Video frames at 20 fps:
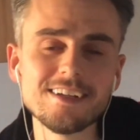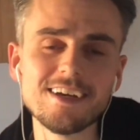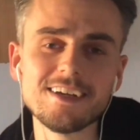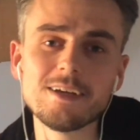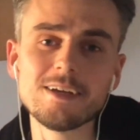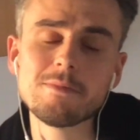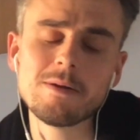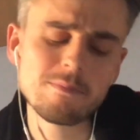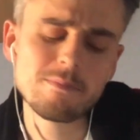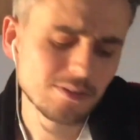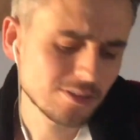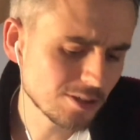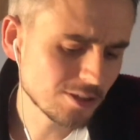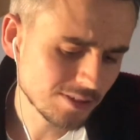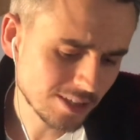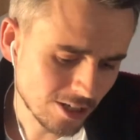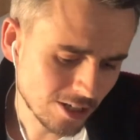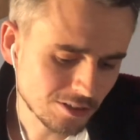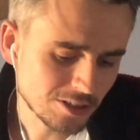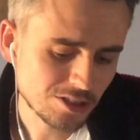And I remember doing
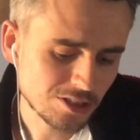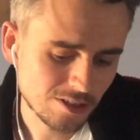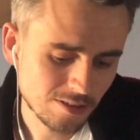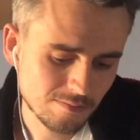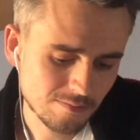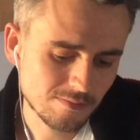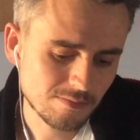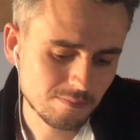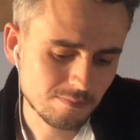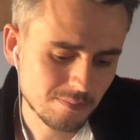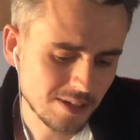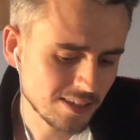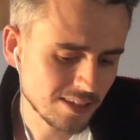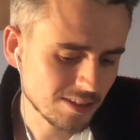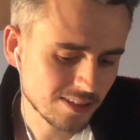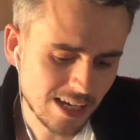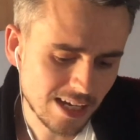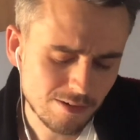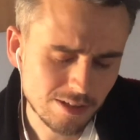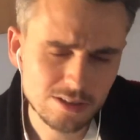that audition, and me and the
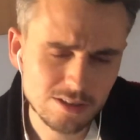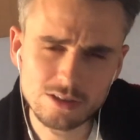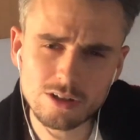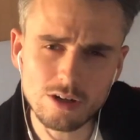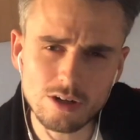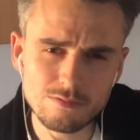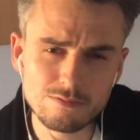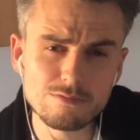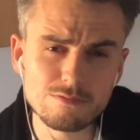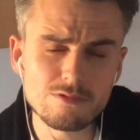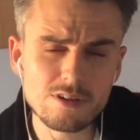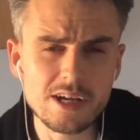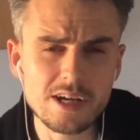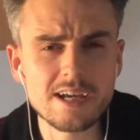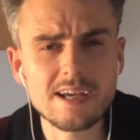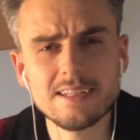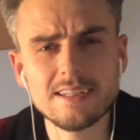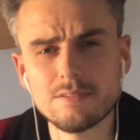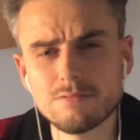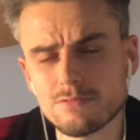director got on
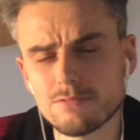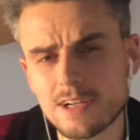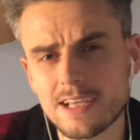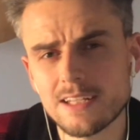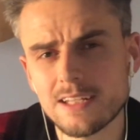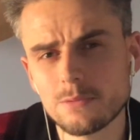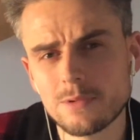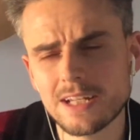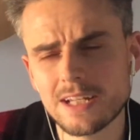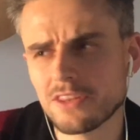really, really well.